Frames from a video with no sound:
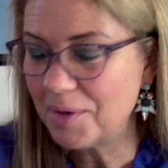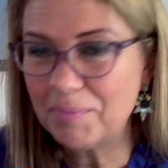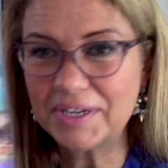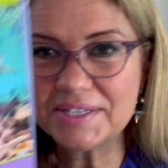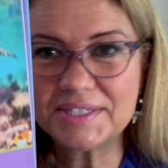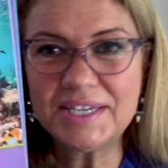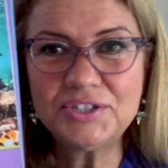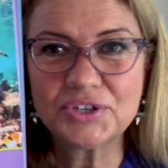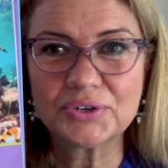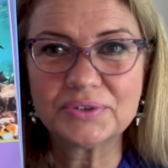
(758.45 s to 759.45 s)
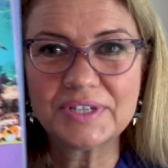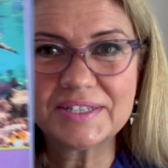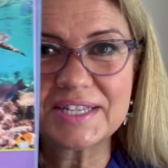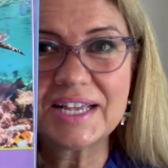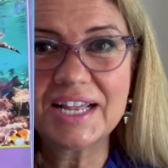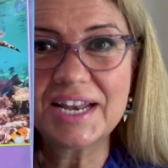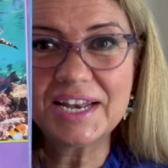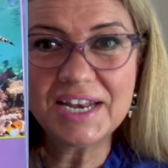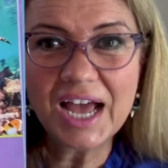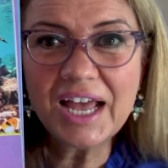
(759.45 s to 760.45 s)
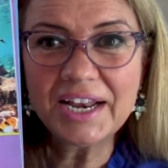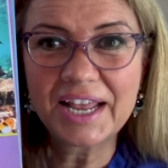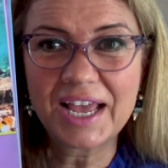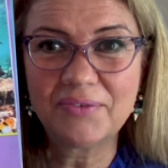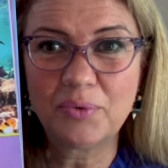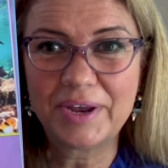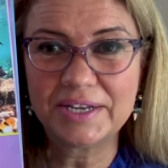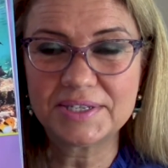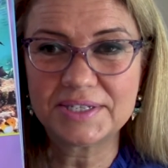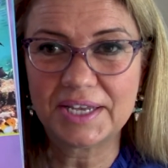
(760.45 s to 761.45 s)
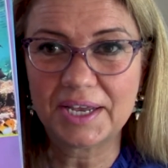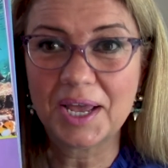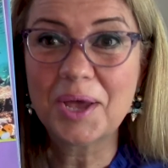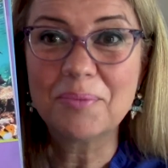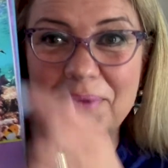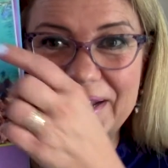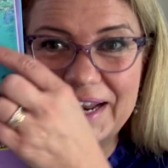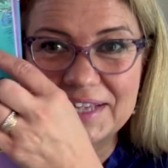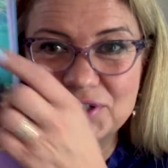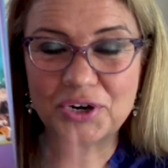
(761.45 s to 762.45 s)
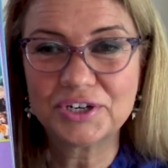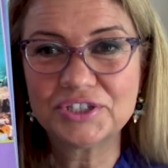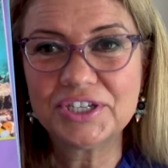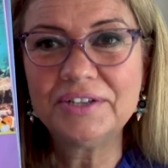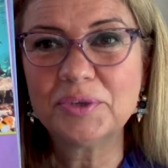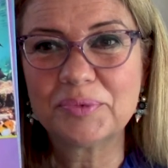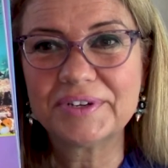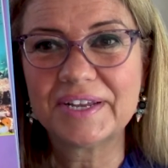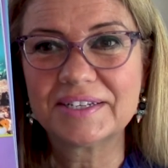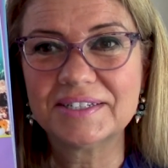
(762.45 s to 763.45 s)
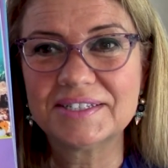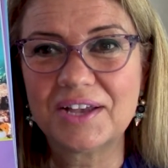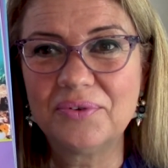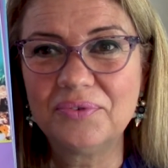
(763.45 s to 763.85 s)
But a sea turtle does not have a way to sting, but it has a hard shell to protect itself.